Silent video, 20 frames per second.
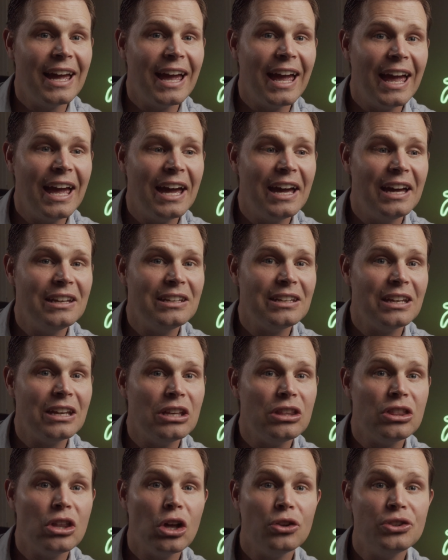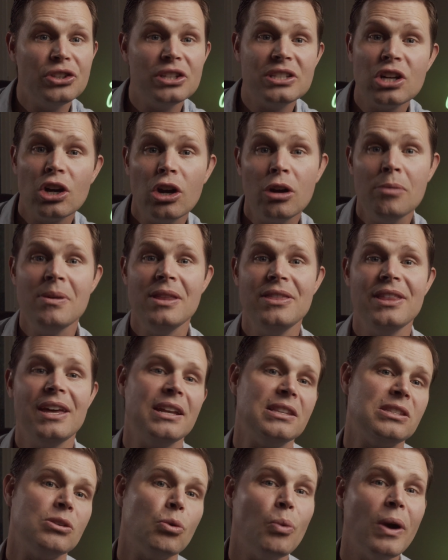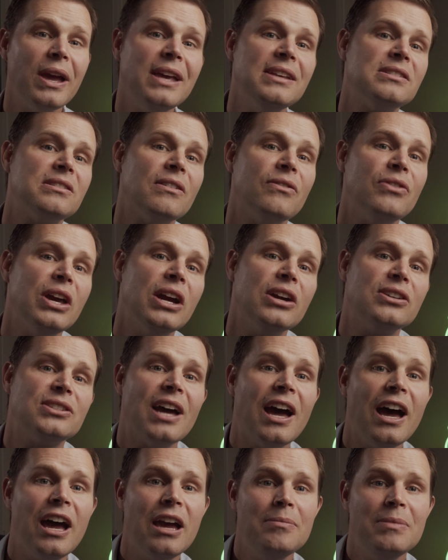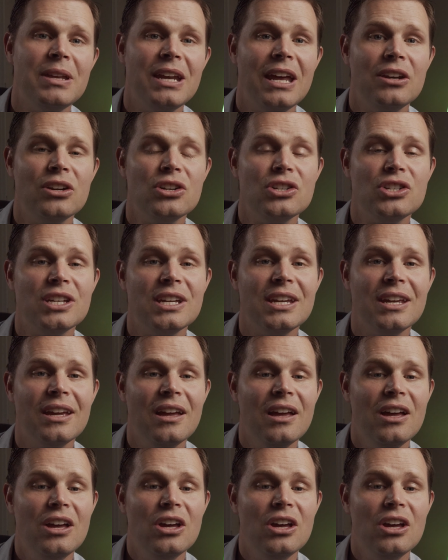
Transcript: and they'll determine that it's a waste of their time and energy